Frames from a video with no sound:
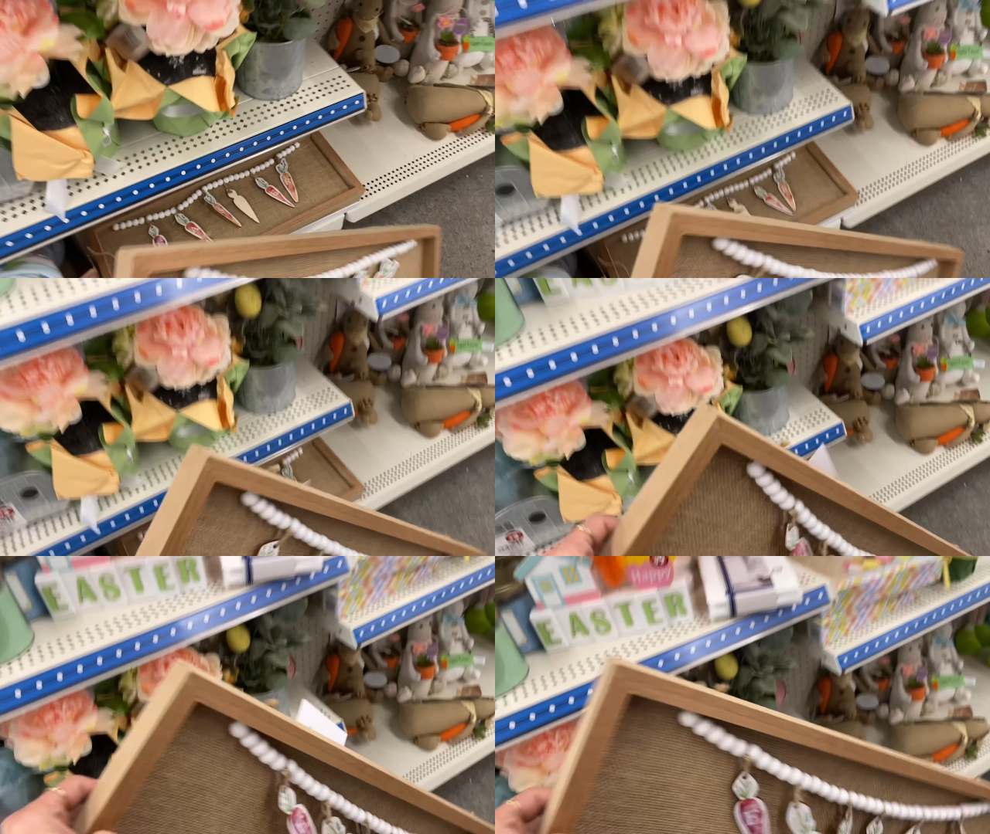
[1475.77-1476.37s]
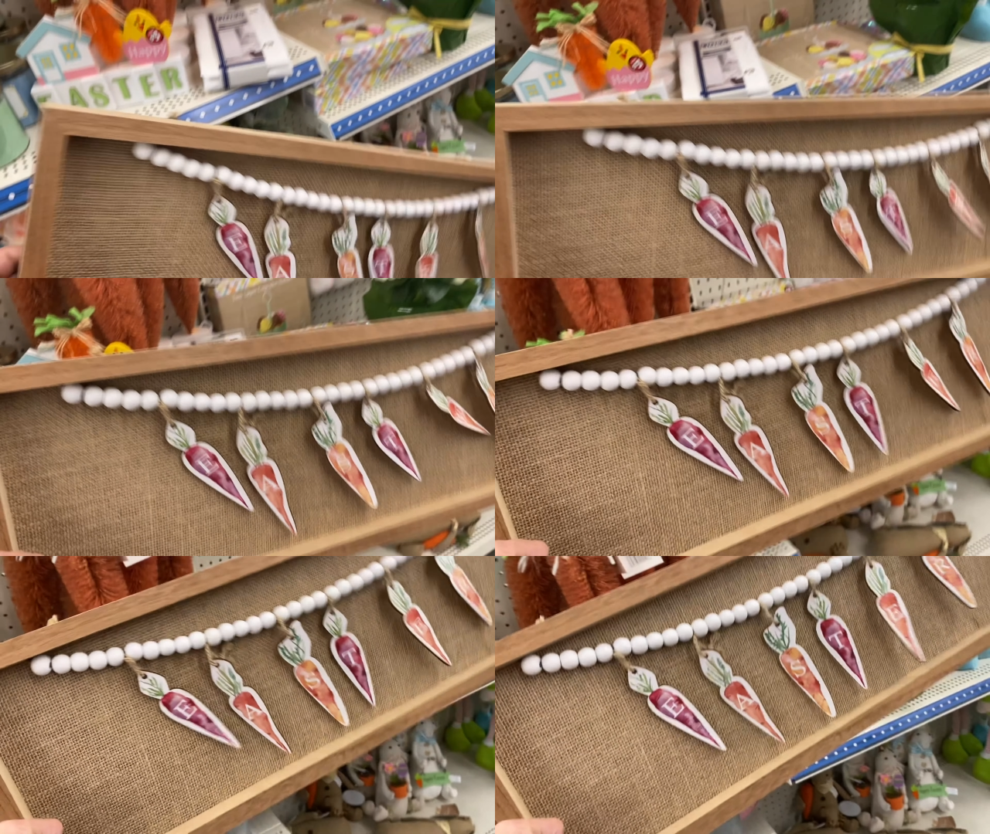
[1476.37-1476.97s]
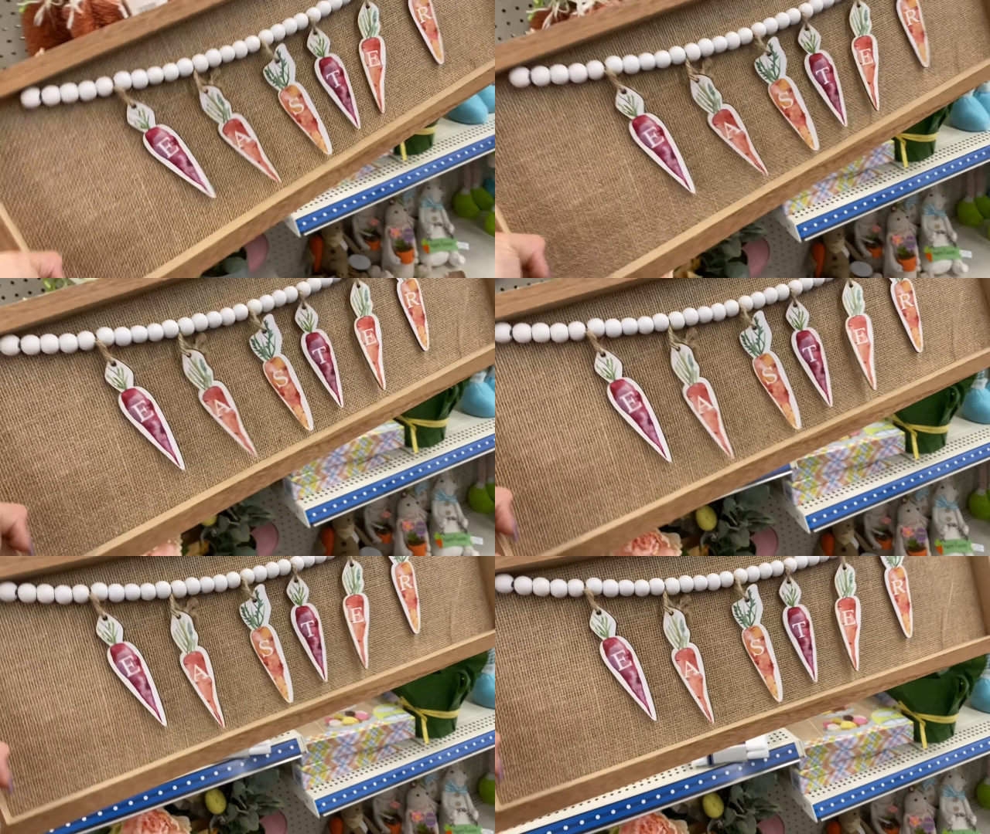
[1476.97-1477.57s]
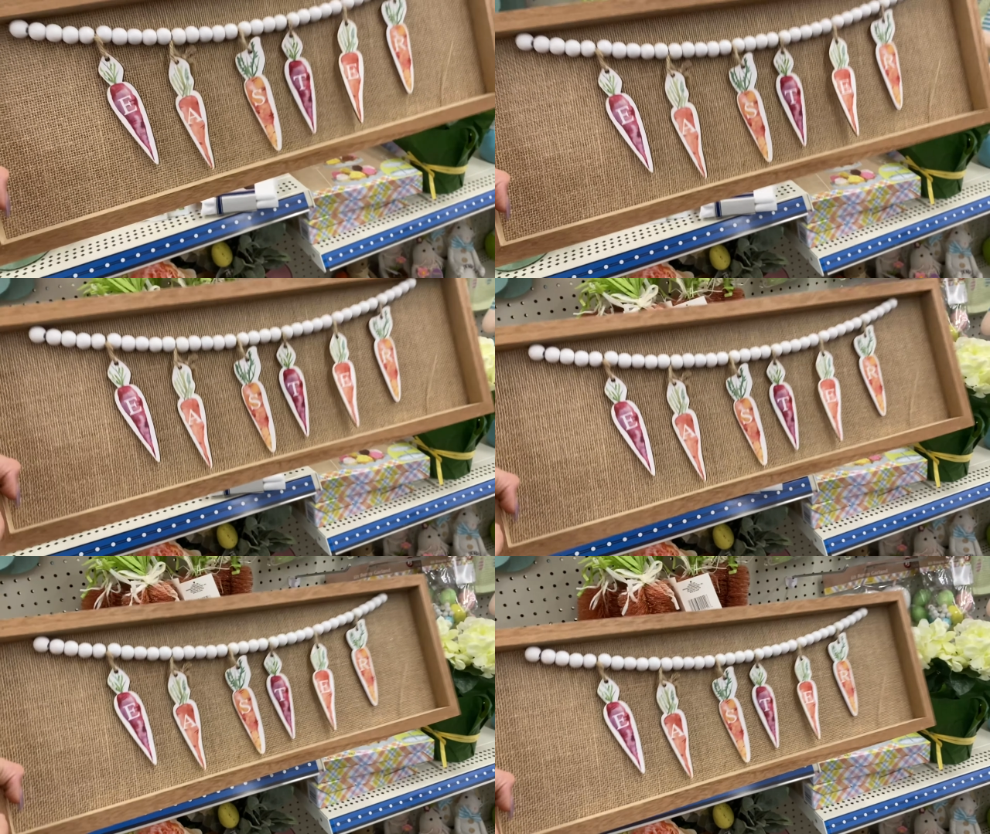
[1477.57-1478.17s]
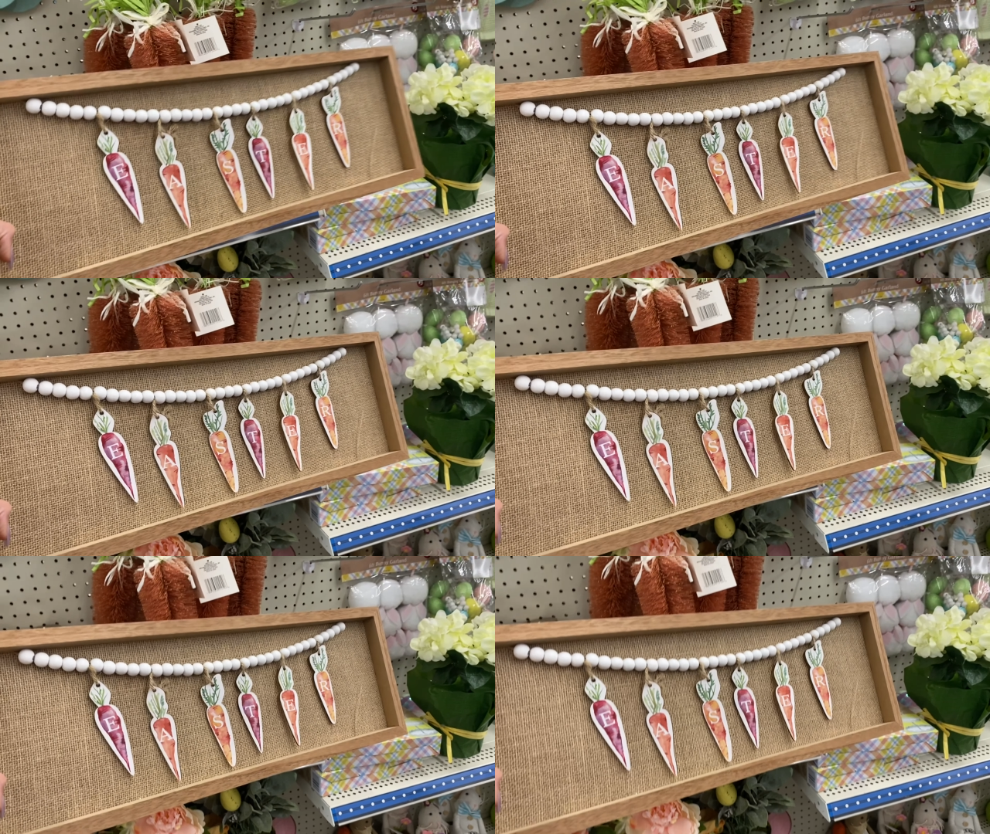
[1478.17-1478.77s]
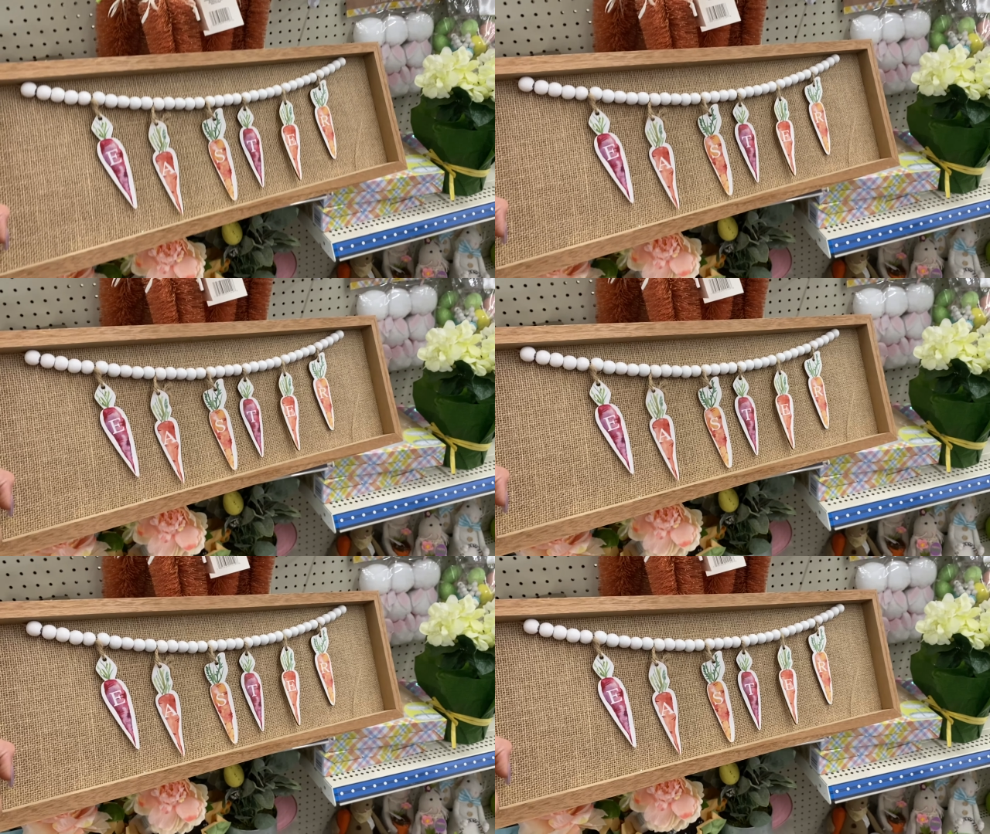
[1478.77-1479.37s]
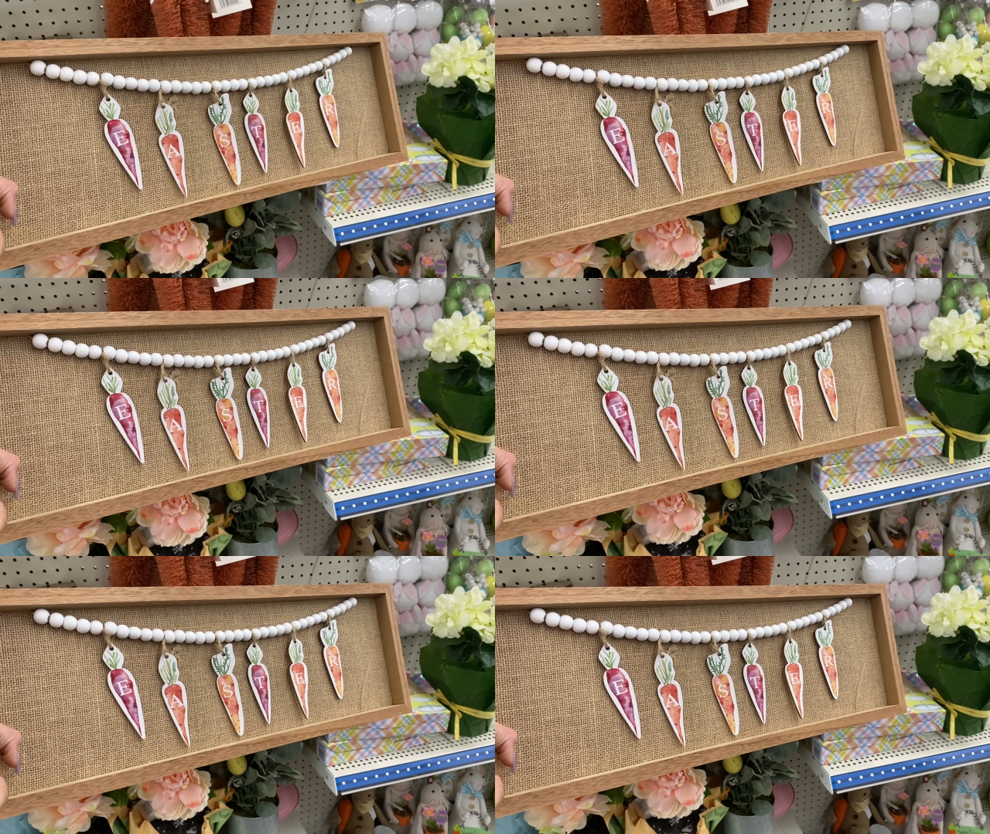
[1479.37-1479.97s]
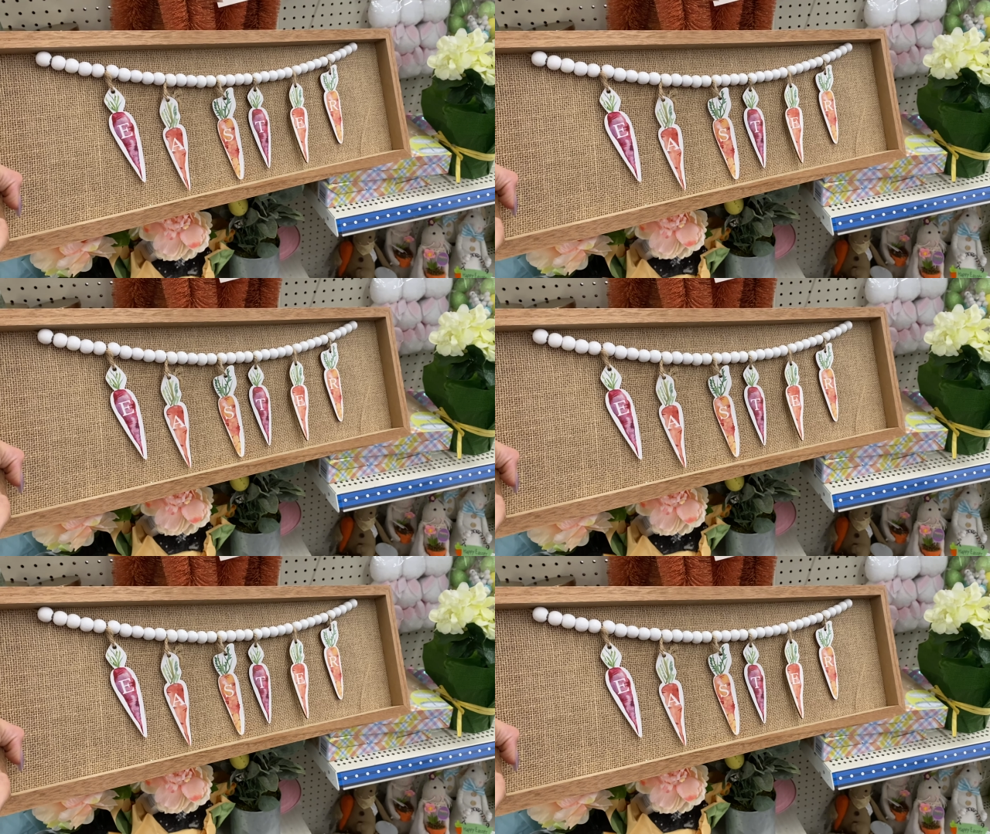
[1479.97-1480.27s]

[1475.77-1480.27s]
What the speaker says: [unreadable: no face in view]